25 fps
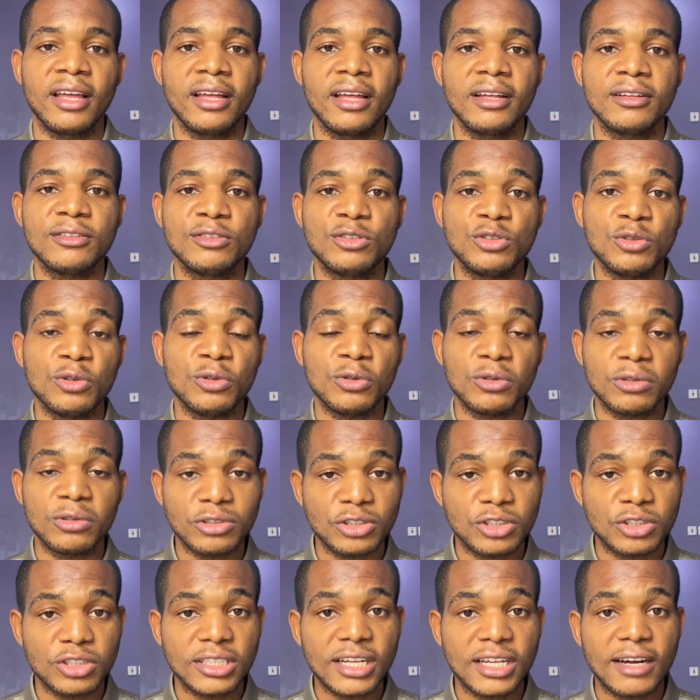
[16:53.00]
So you
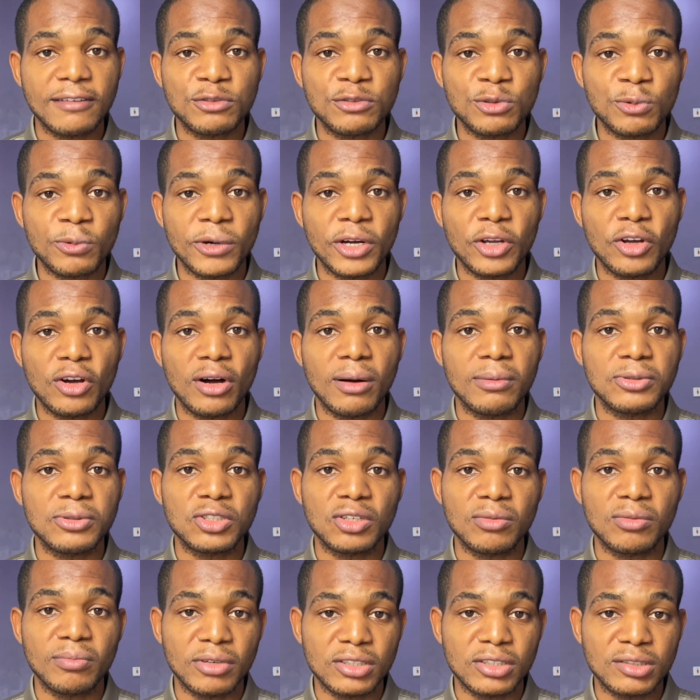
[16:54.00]
just have to weigh your
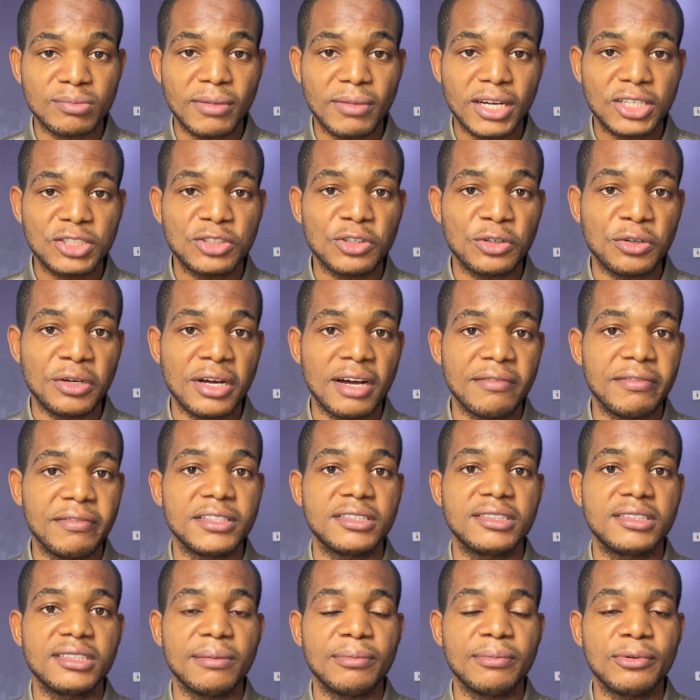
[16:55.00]
option, but make sure you have a
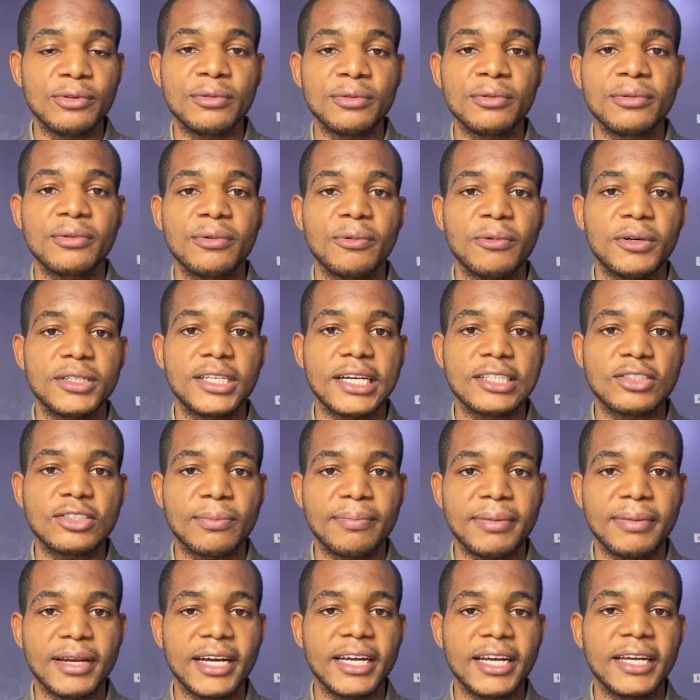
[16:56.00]
stable water
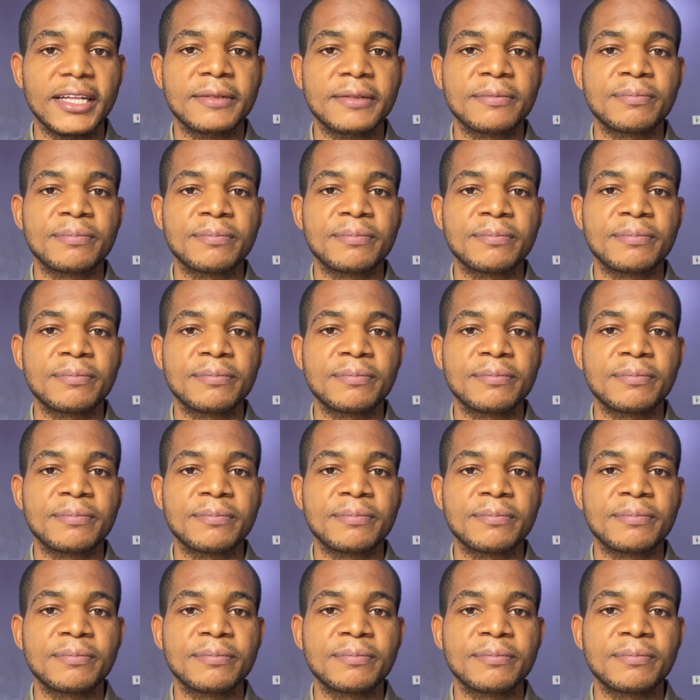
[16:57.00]
supply.